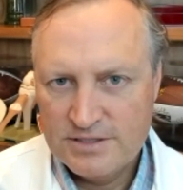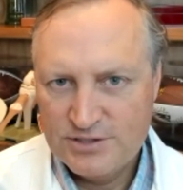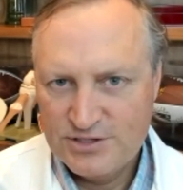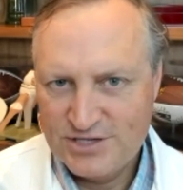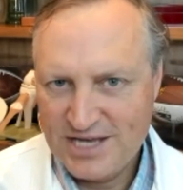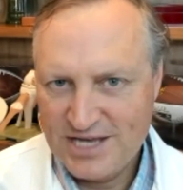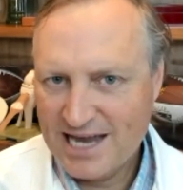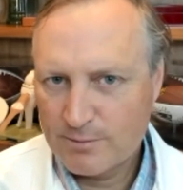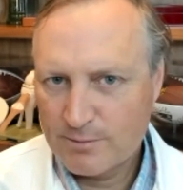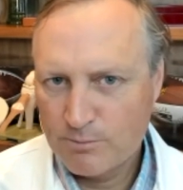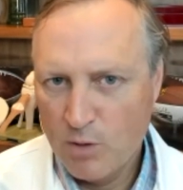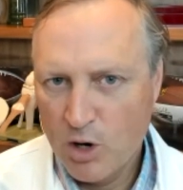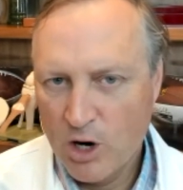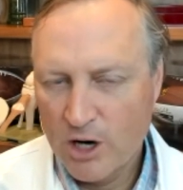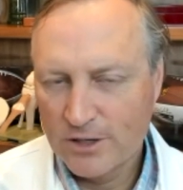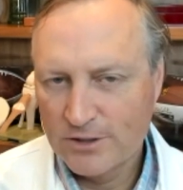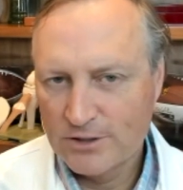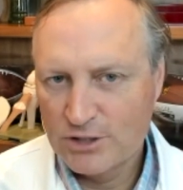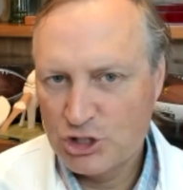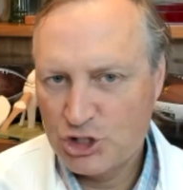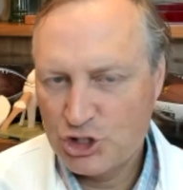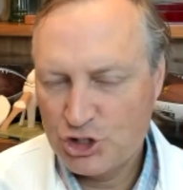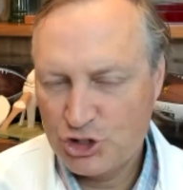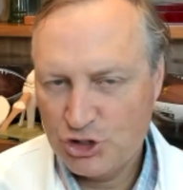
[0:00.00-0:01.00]
Zack
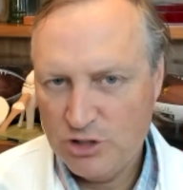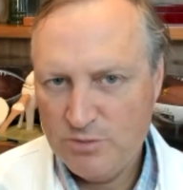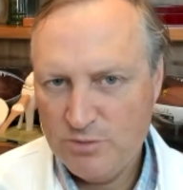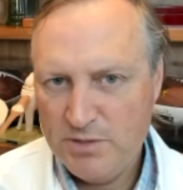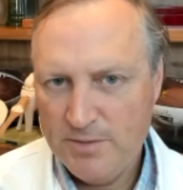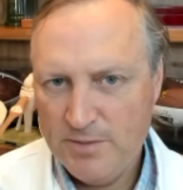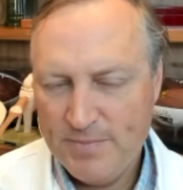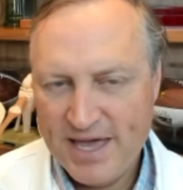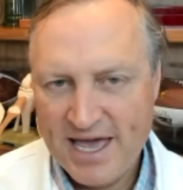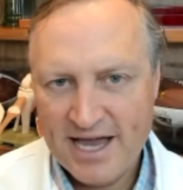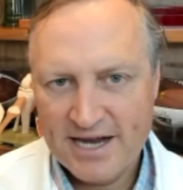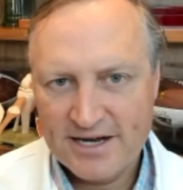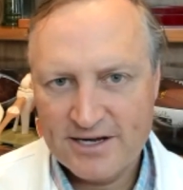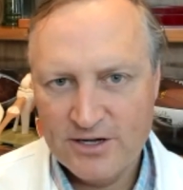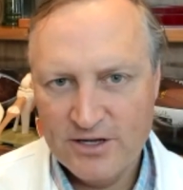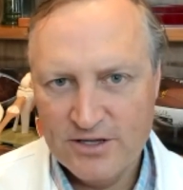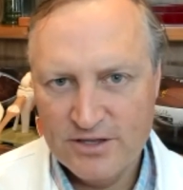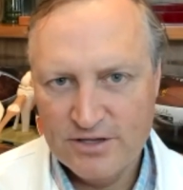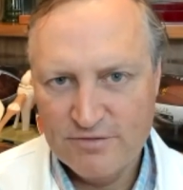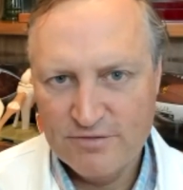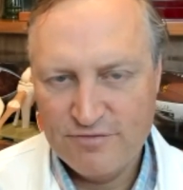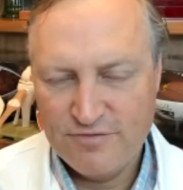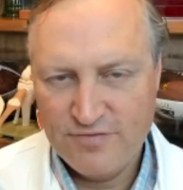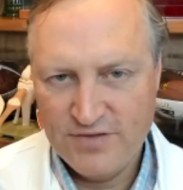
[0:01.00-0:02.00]
Martin should be back on
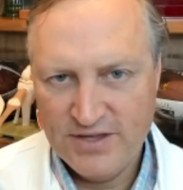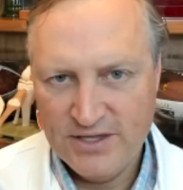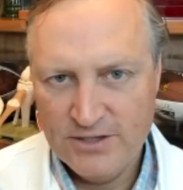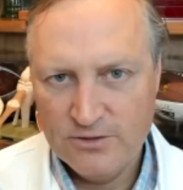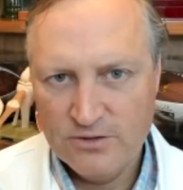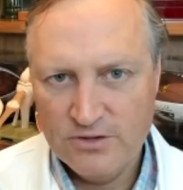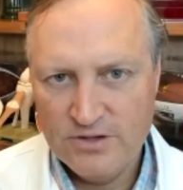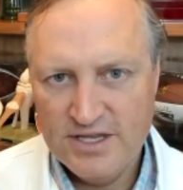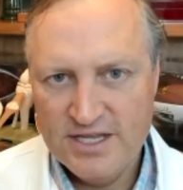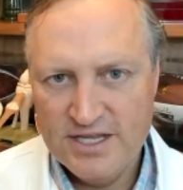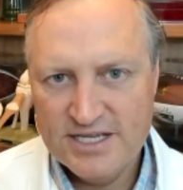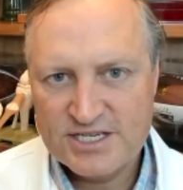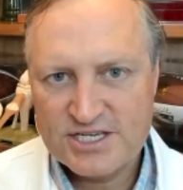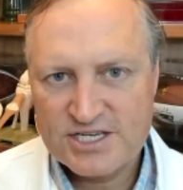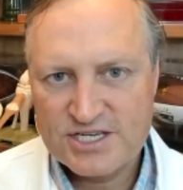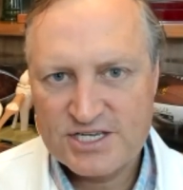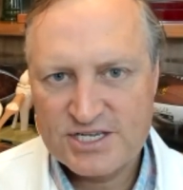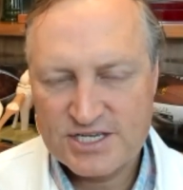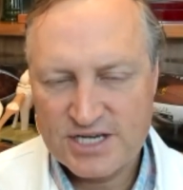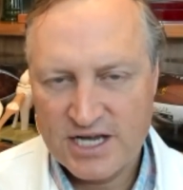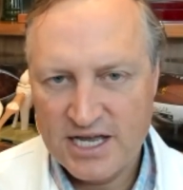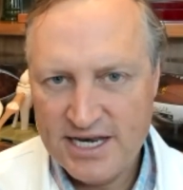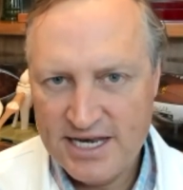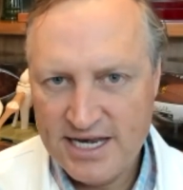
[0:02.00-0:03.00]
the field this
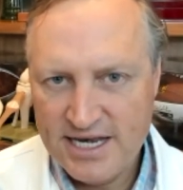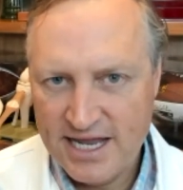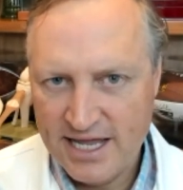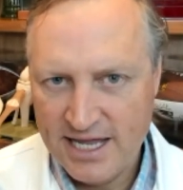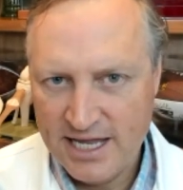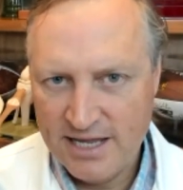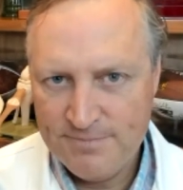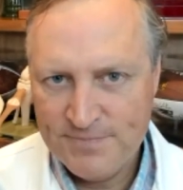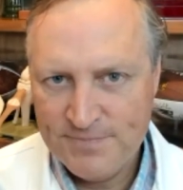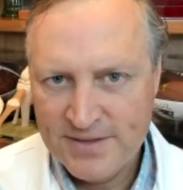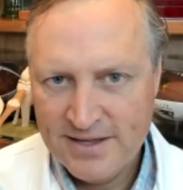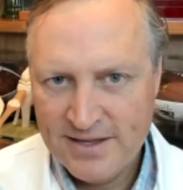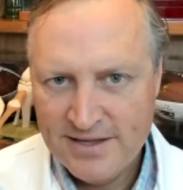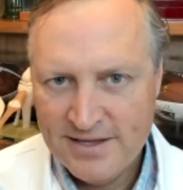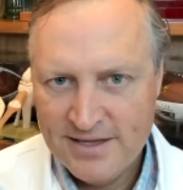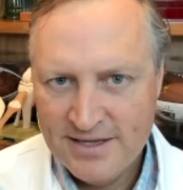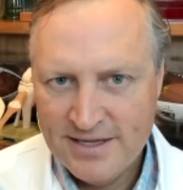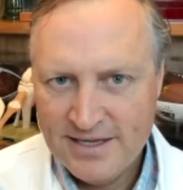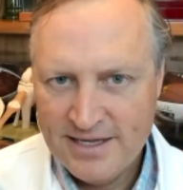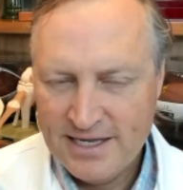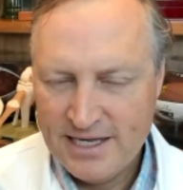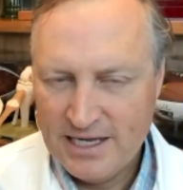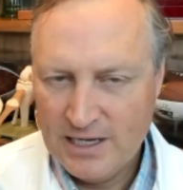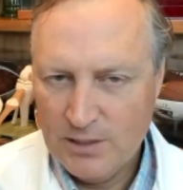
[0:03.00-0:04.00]
Sunday.
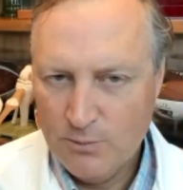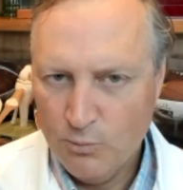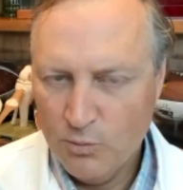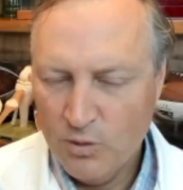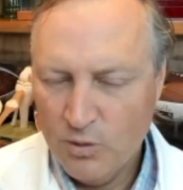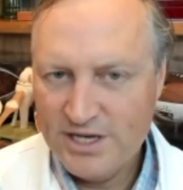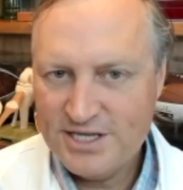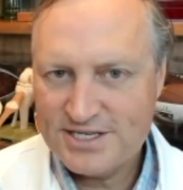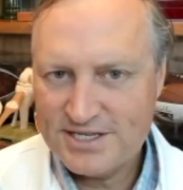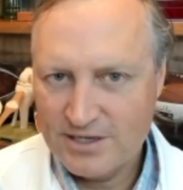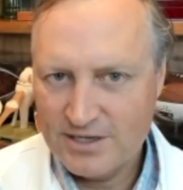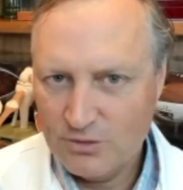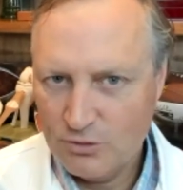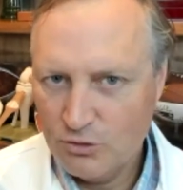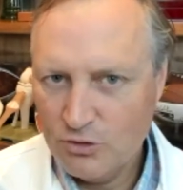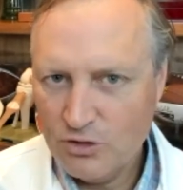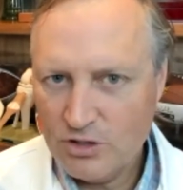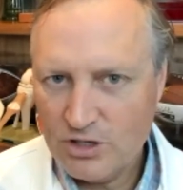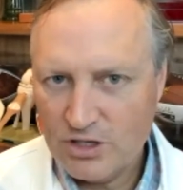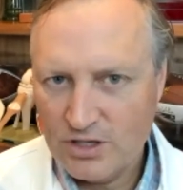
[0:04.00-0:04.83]
And what does it look